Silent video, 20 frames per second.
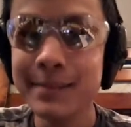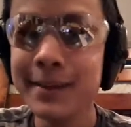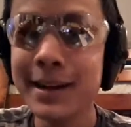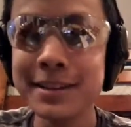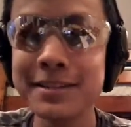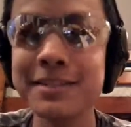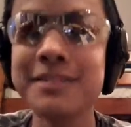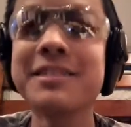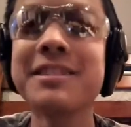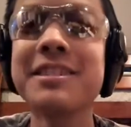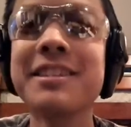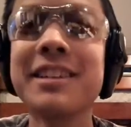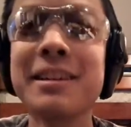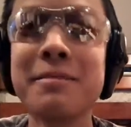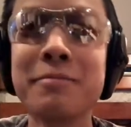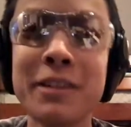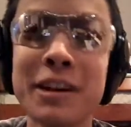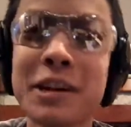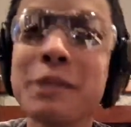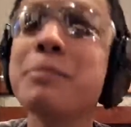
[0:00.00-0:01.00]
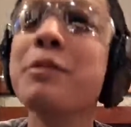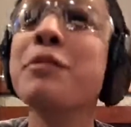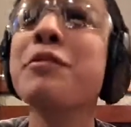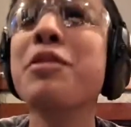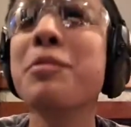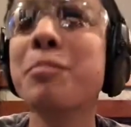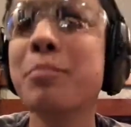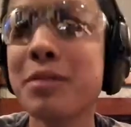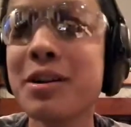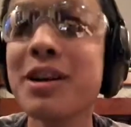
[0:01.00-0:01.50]
As you can see, I'm wearing both
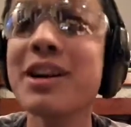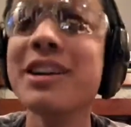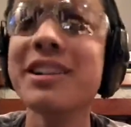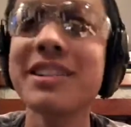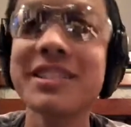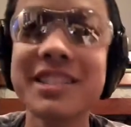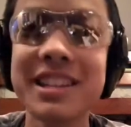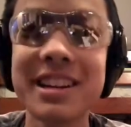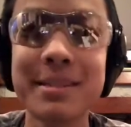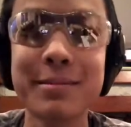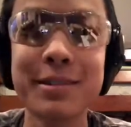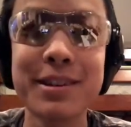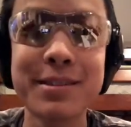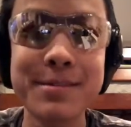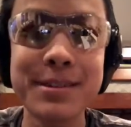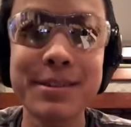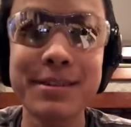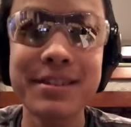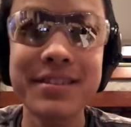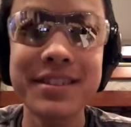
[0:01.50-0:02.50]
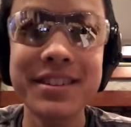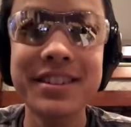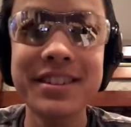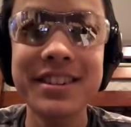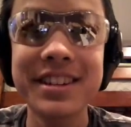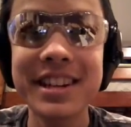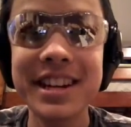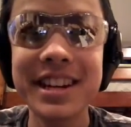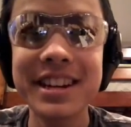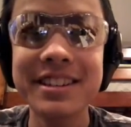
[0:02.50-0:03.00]
the products that I'm going to be reviewing
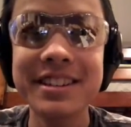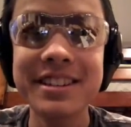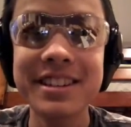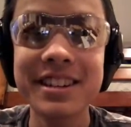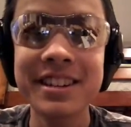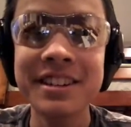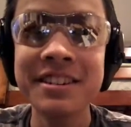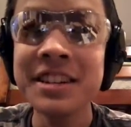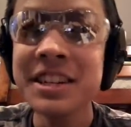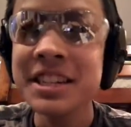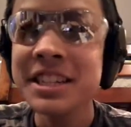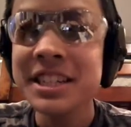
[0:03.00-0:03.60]
today, so